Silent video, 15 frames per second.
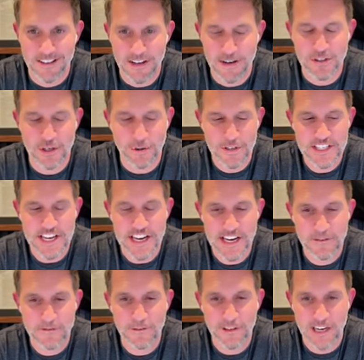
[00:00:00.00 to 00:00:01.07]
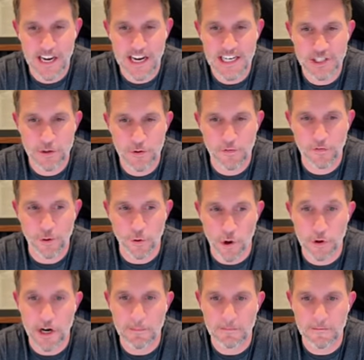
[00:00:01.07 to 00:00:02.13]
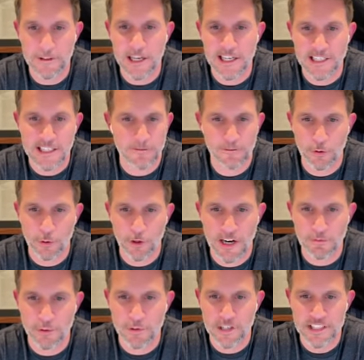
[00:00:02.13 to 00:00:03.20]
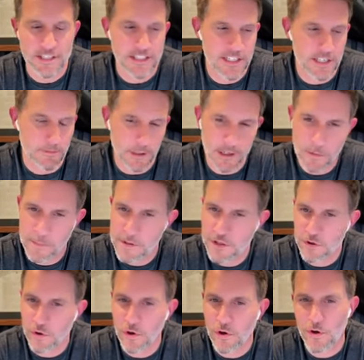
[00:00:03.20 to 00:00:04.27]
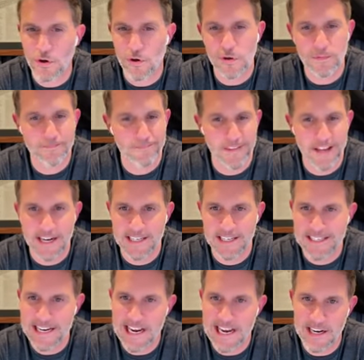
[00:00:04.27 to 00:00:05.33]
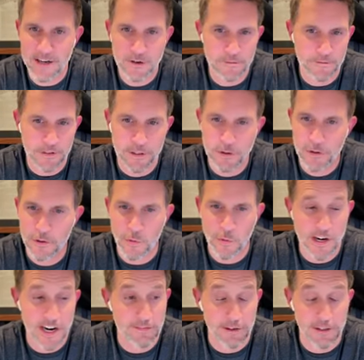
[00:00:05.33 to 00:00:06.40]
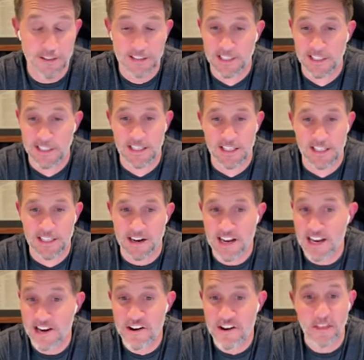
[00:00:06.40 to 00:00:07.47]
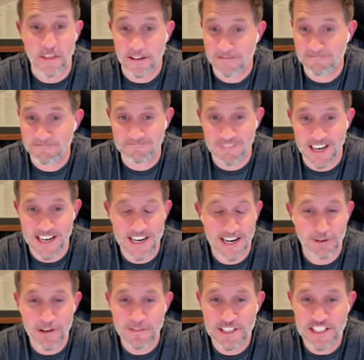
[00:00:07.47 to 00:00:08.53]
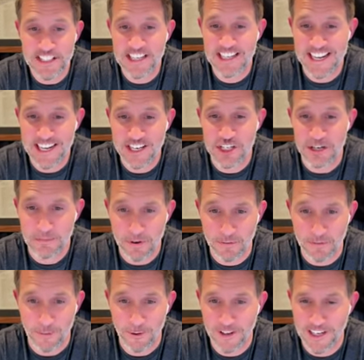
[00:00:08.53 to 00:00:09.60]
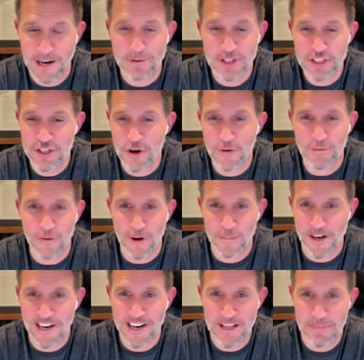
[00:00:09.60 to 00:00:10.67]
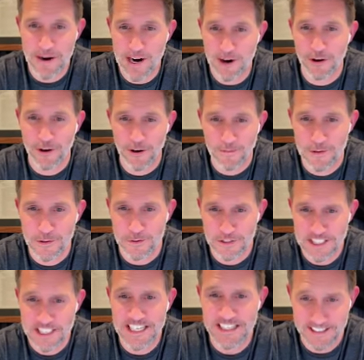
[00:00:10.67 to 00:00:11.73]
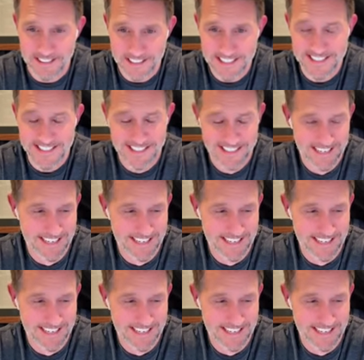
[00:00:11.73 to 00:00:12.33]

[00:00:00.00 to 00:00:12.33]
there's always a handful of guys who have grown up flying for whatever reason civil air patrol they had a dad who flew whatever mm. i had nothing i had never even seen an engine before like i was so far behind the power curve it was ridiculous